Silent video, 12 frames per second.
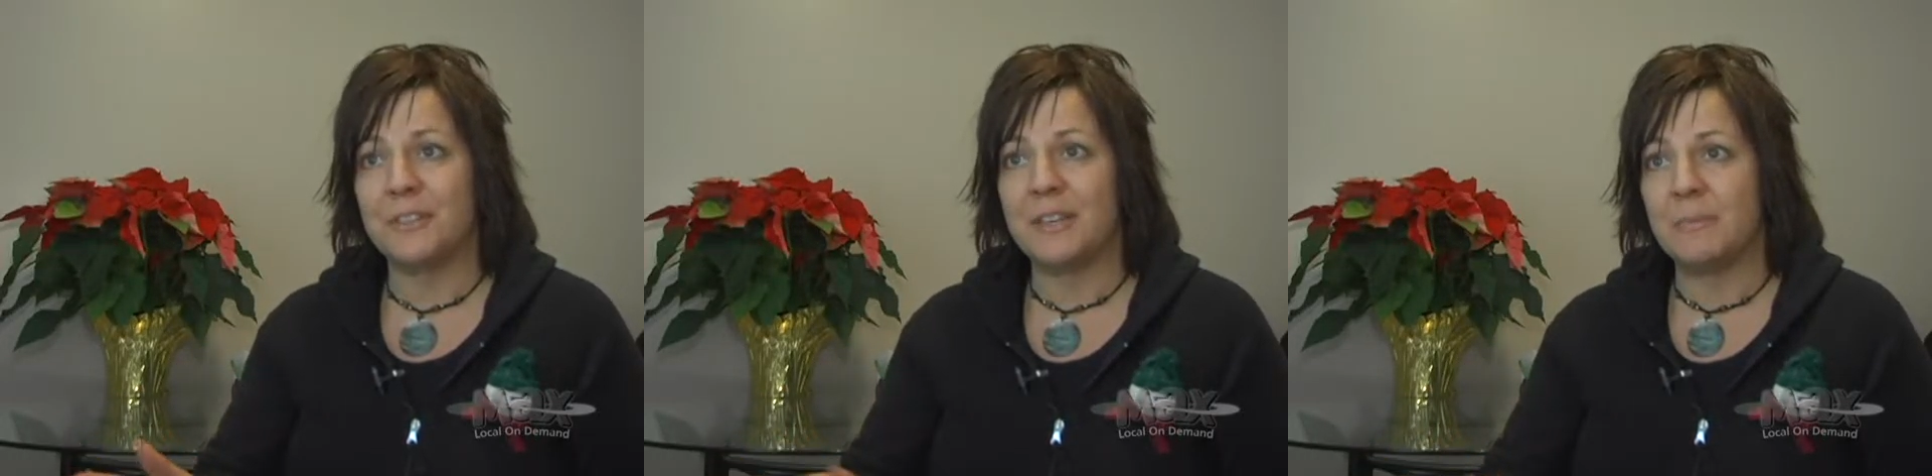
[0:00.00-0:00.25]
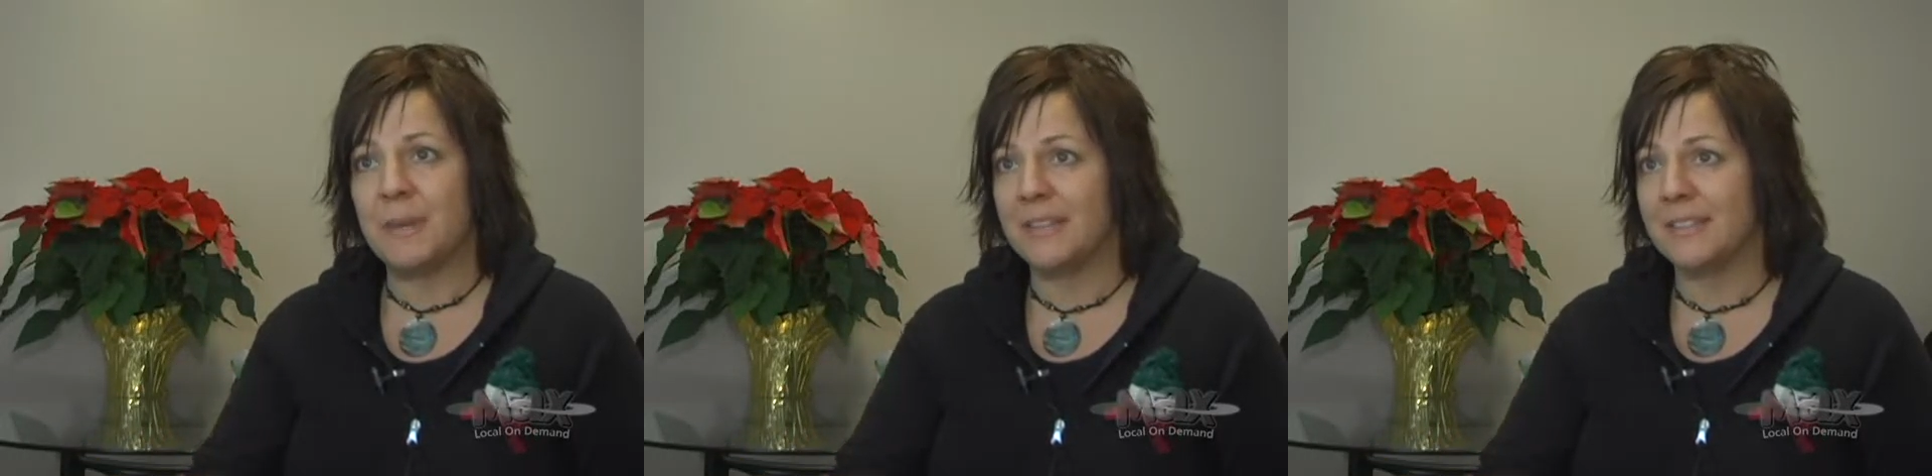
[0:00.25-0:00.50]

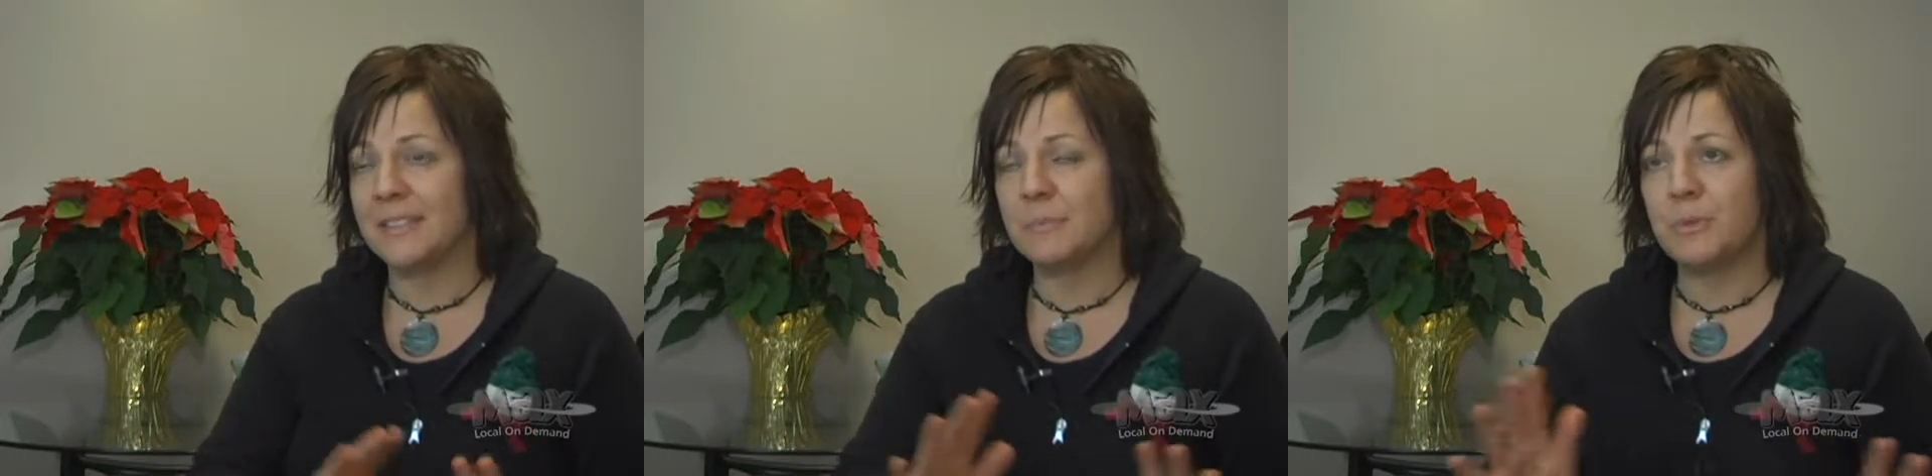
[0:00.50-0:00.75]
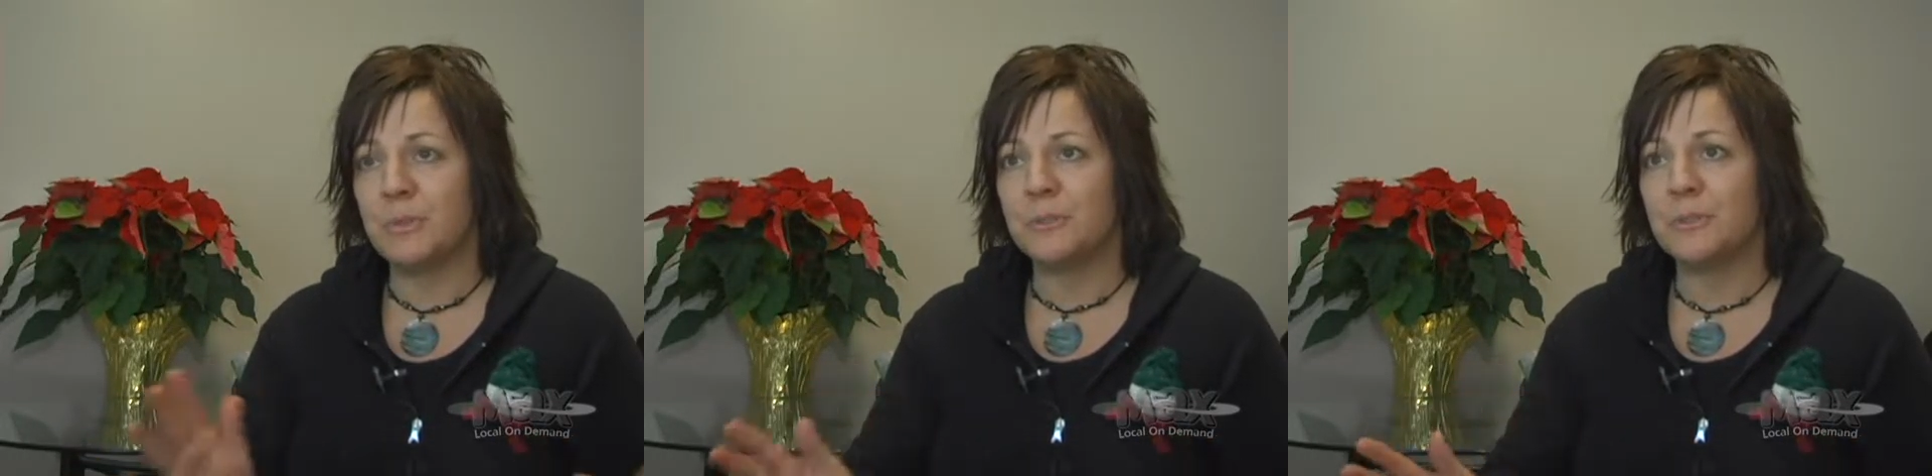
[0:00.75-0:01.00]
They make this
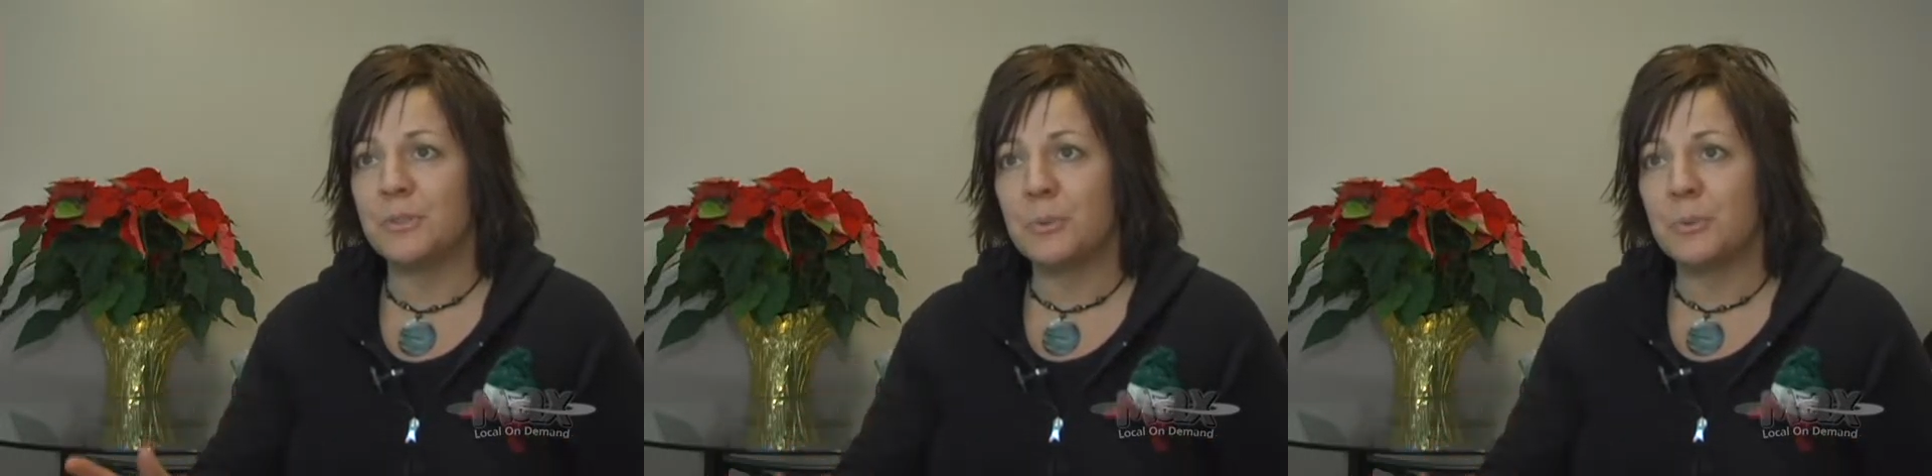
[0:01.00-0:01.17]
beautiful